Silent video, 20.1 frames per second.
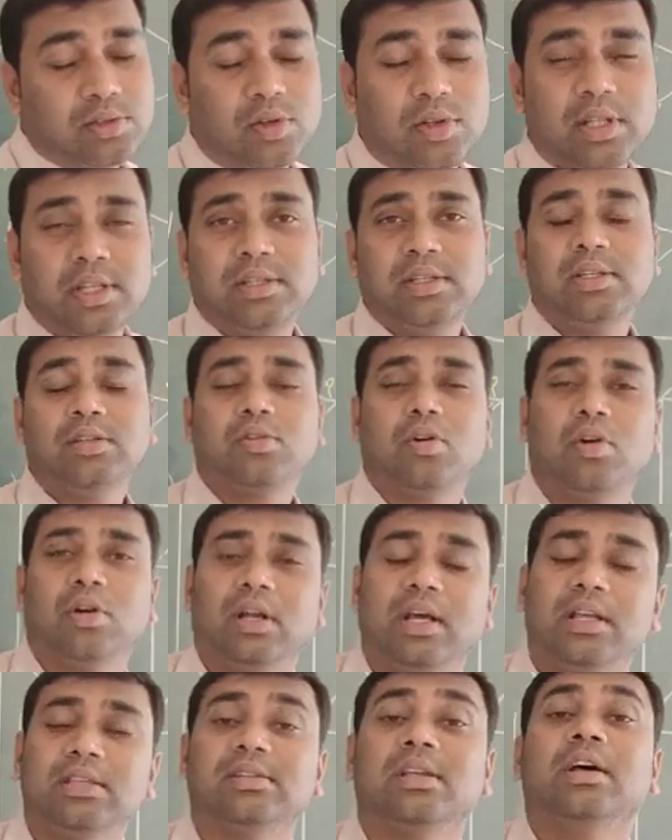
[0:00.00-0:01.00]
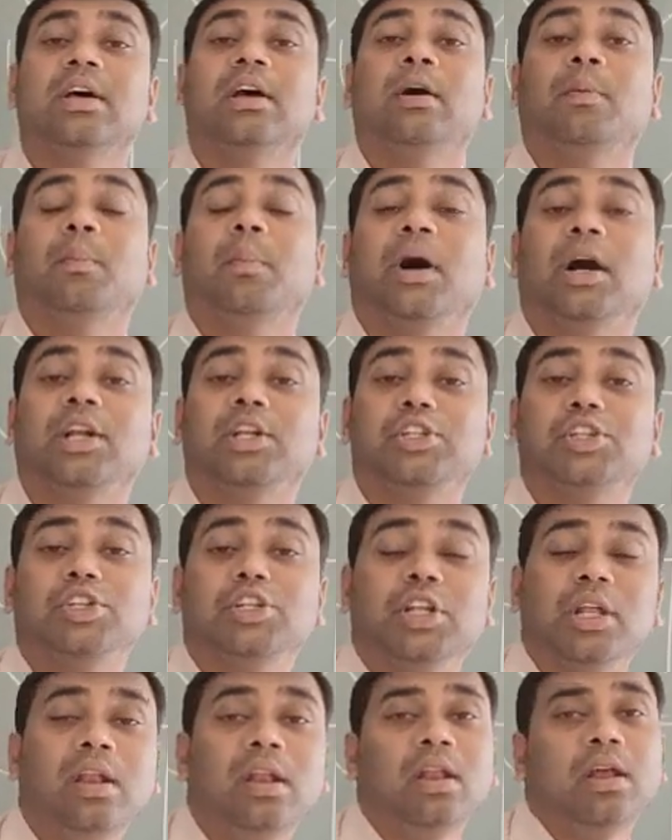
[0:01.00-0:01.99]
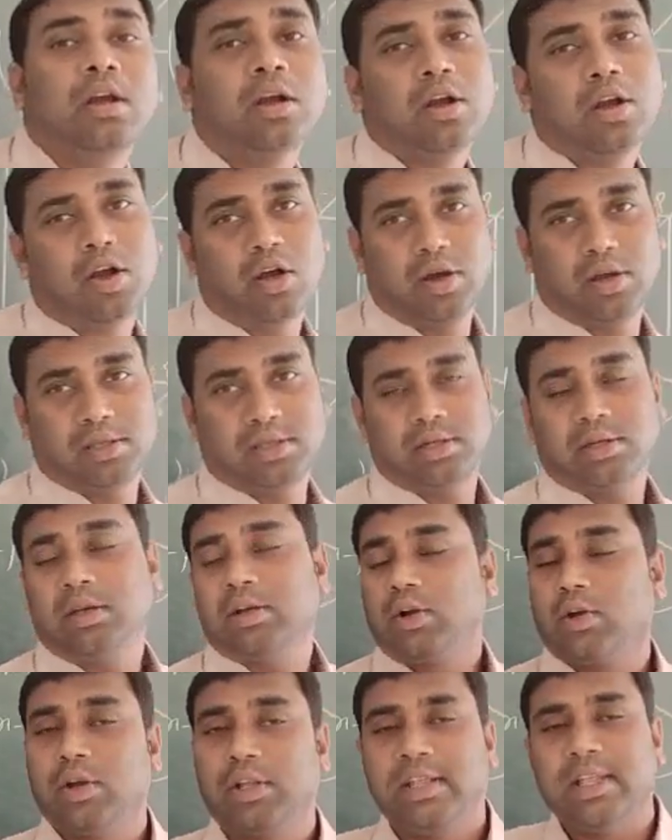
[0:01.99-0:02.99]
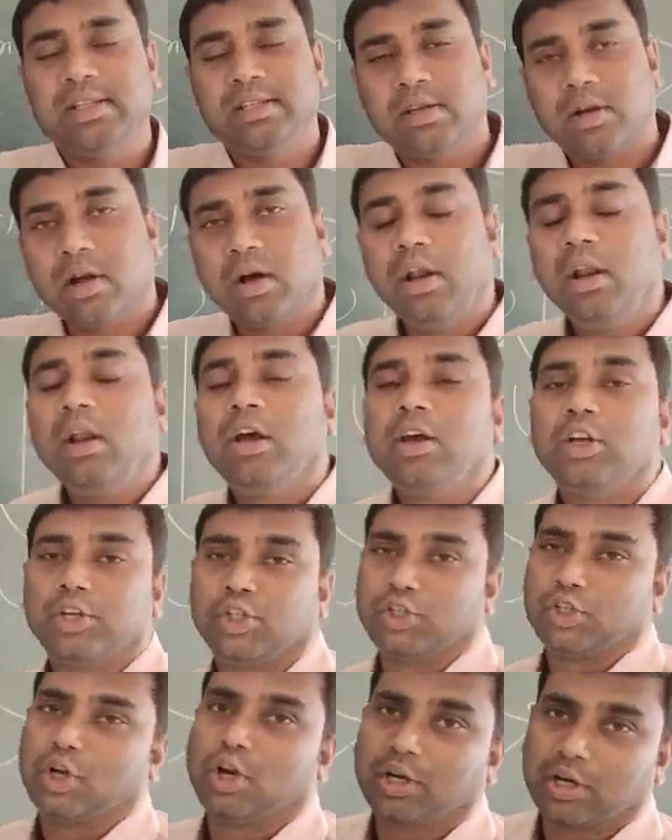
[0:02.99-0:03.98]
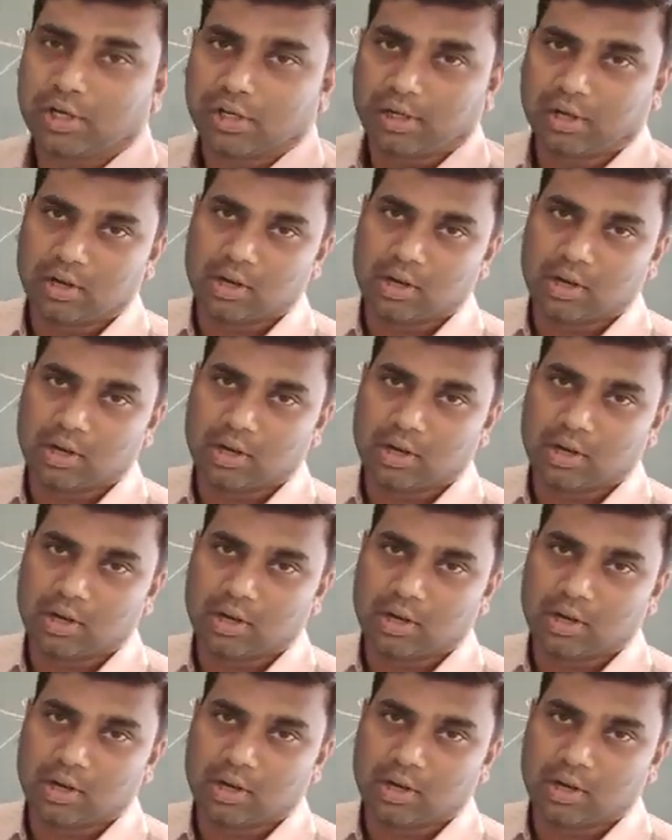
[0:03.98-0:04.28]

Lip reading: So this is called as marginal cost. Okay, these are all short-run